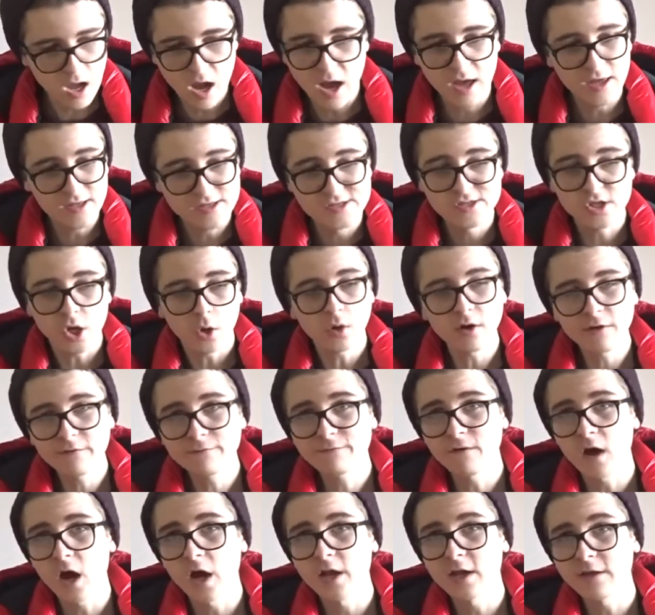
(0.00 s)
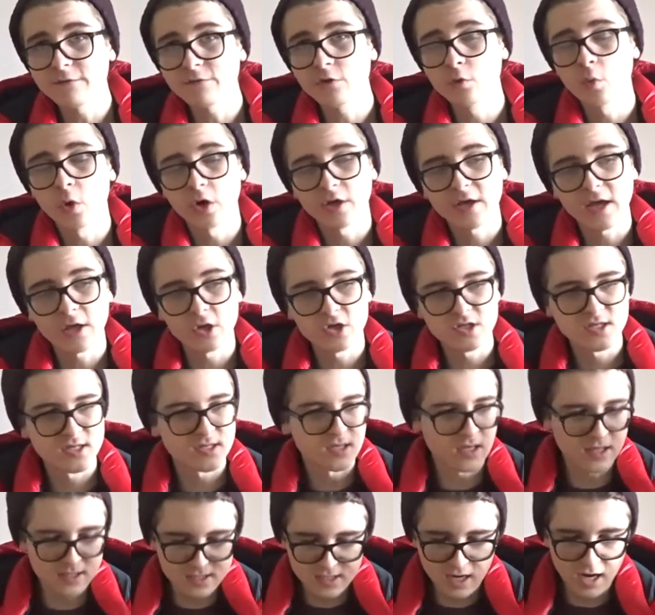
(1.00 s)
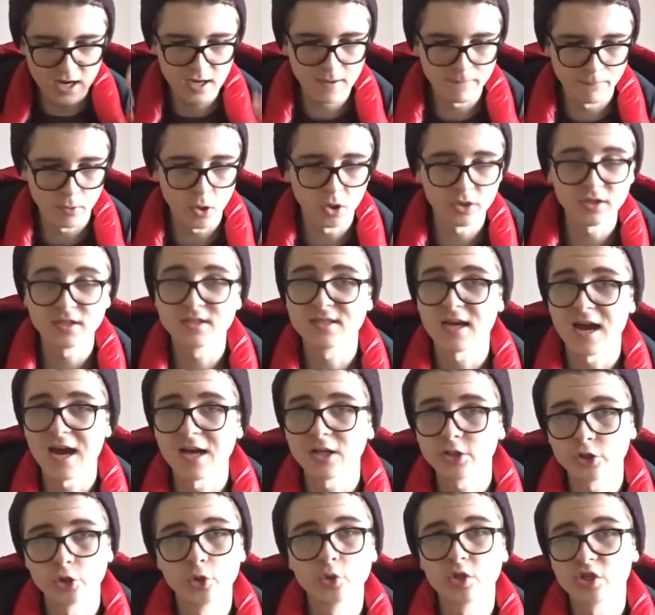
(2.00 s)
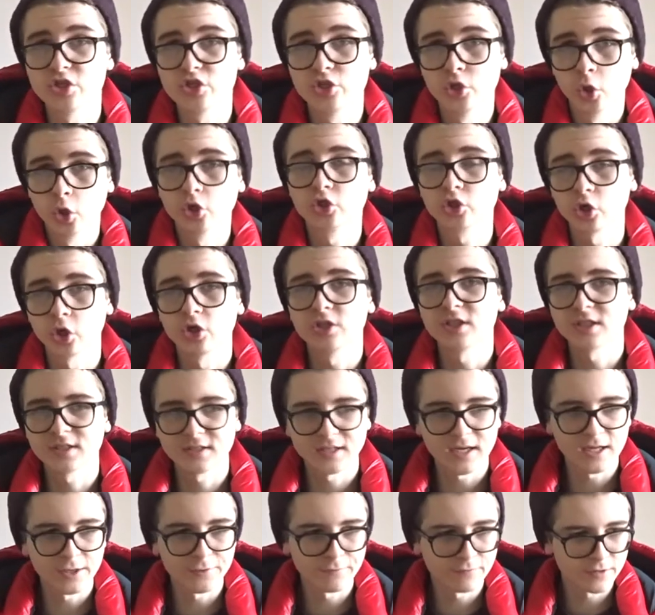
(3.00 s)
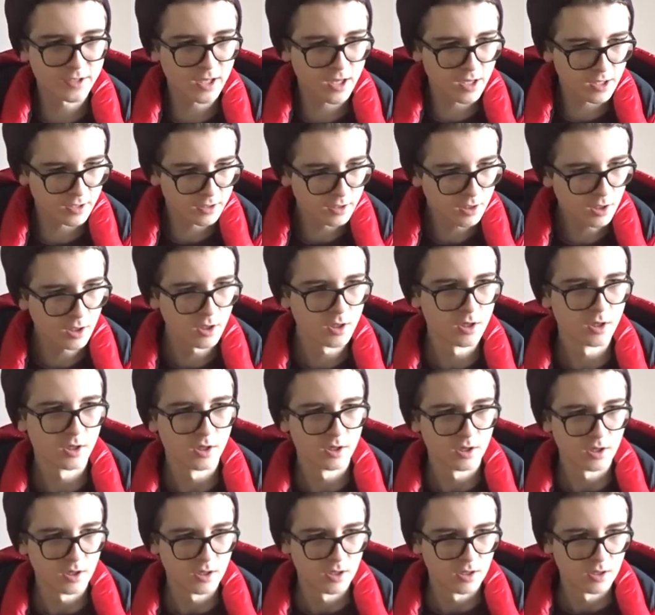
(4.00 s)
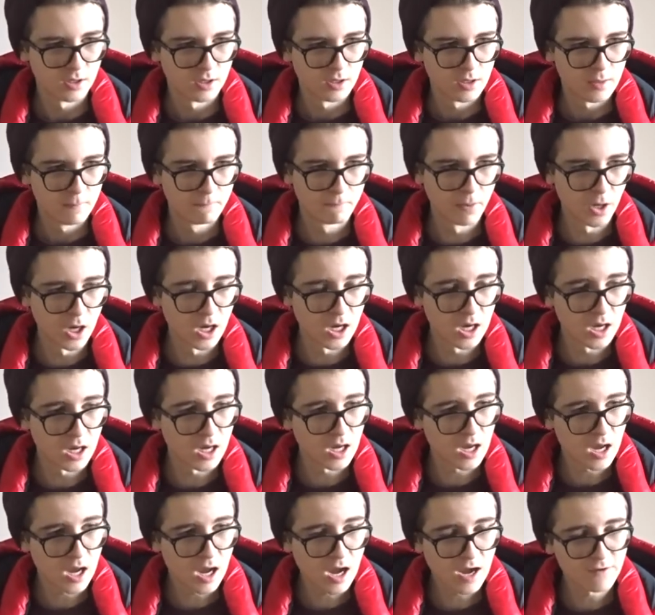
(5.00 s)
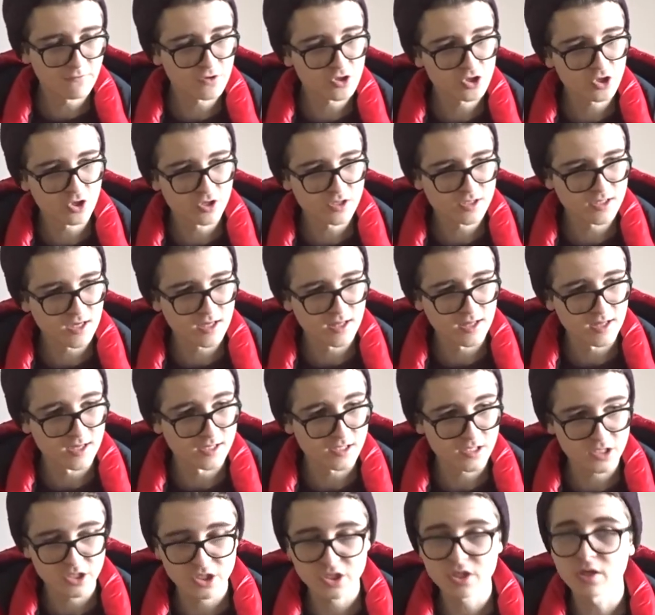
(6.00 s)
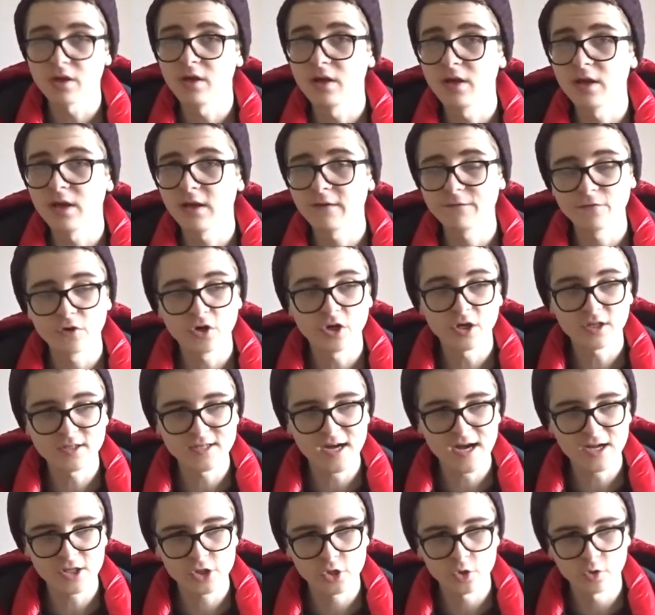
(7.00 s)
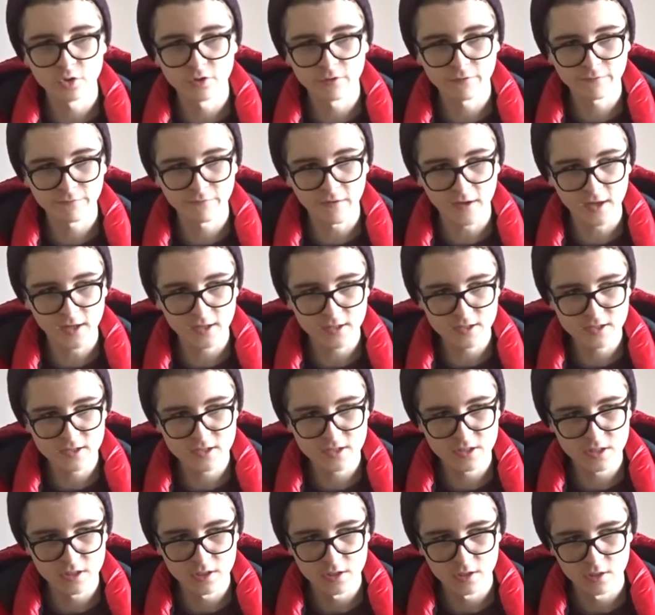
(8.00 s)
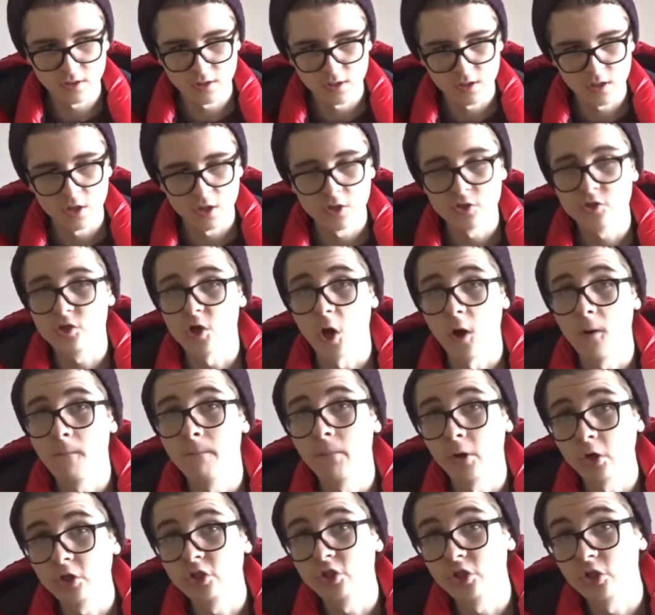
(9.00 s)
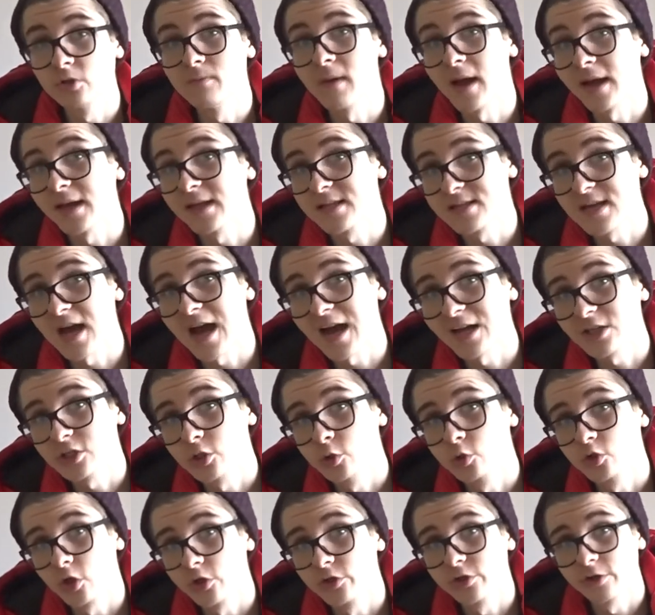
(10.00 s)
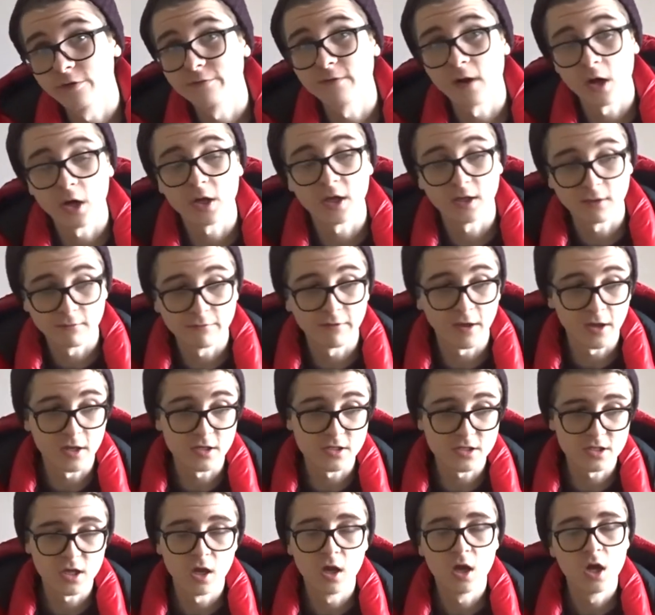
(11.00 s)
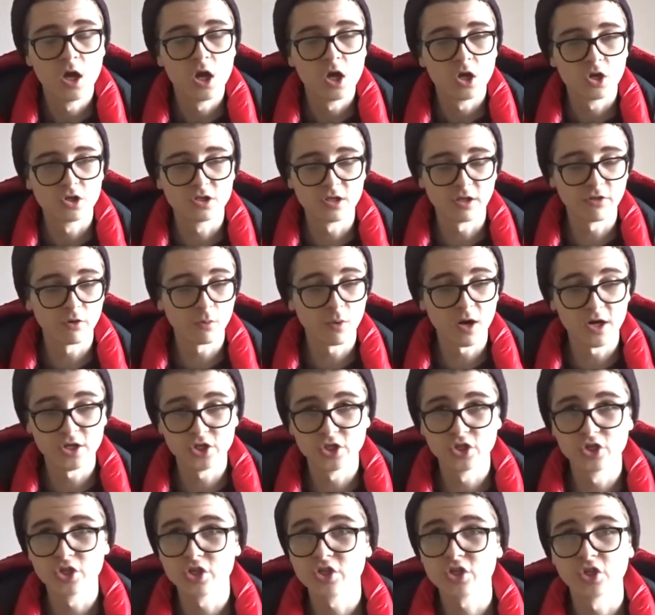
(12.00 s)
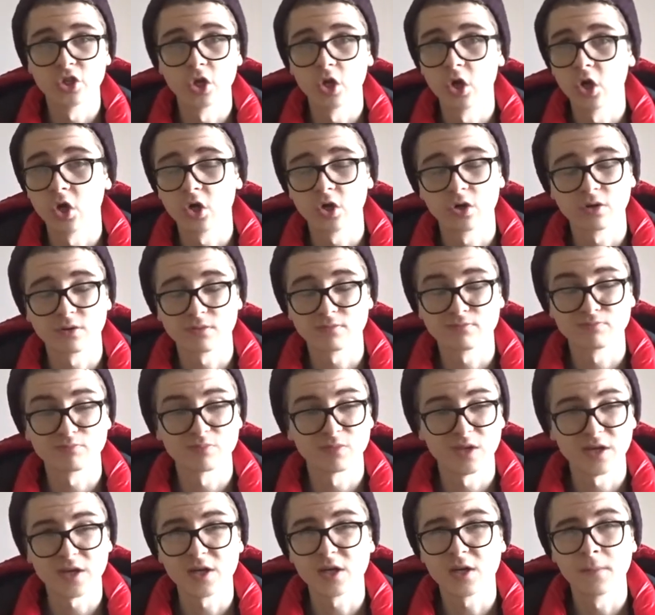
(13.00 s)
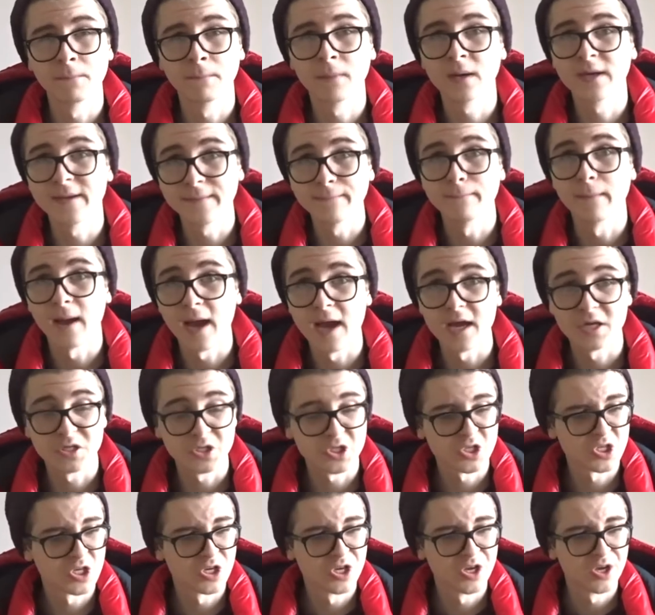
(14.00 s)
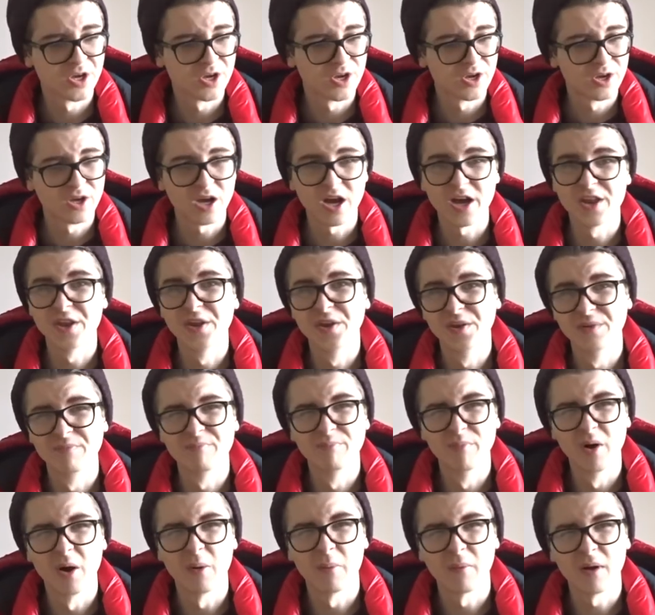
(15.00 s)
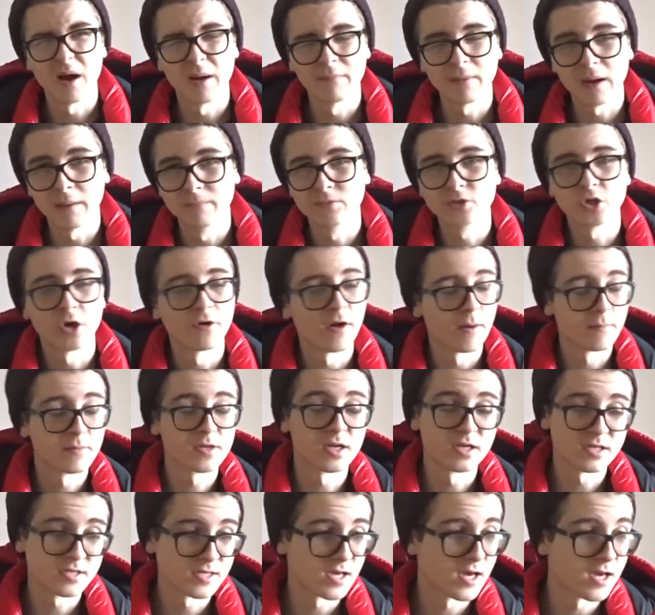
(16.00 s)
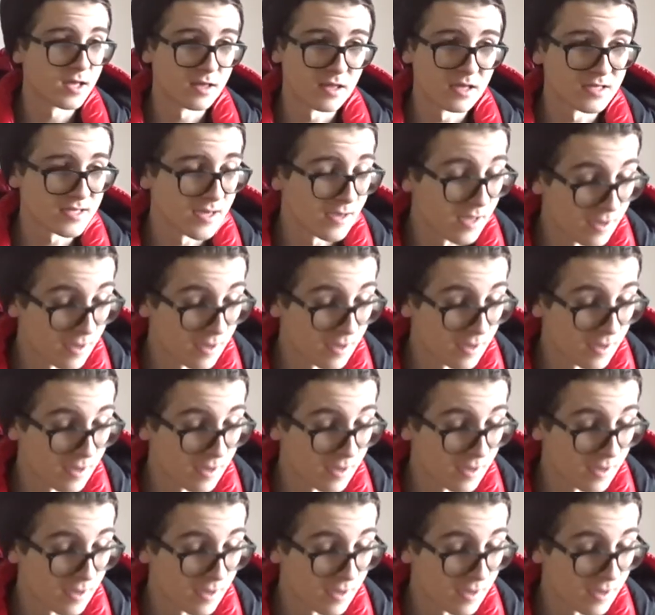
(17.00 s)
It's totally fine if you want to get your entire body tattooed, it's your choice at the end of the day. But I'm just gonna say this, if you're gonna tattoo your face, don't put too many tattoos on your fucking face. Because otherwise you're just gonna look like a complete mess. And not, I'm sorry I'm gonna say this, I